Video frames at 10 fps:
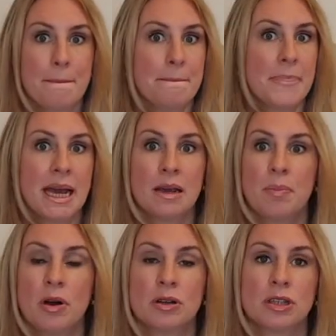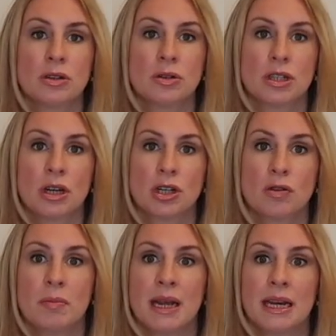make a post on your
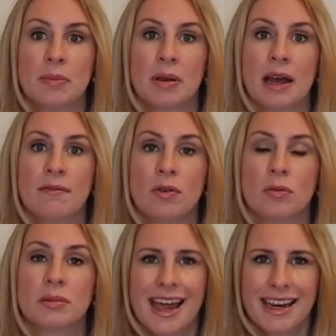social media platforms